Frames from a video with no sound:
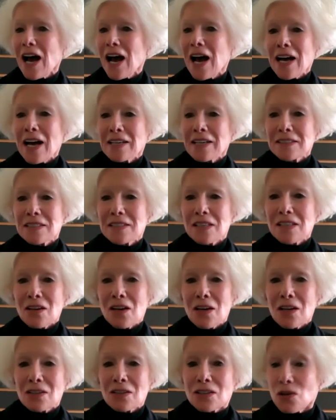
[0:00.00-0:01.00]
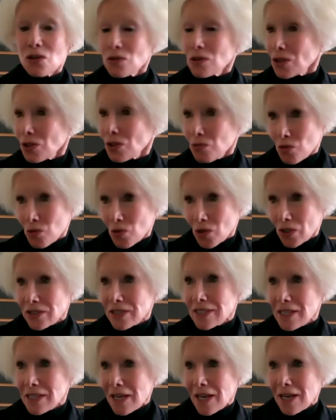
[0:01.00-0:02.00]
and local
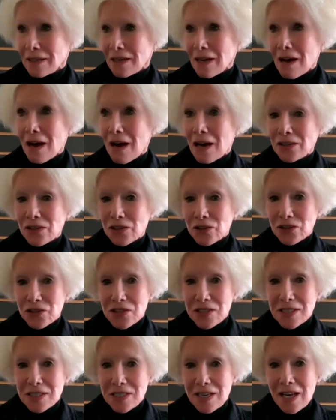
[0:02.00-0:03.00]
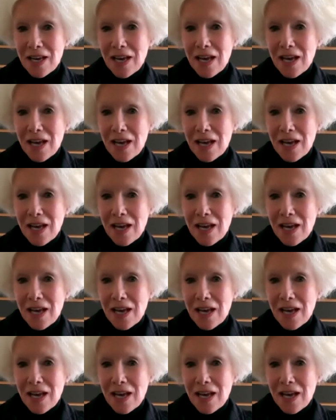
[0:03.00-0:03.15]
awards and honors.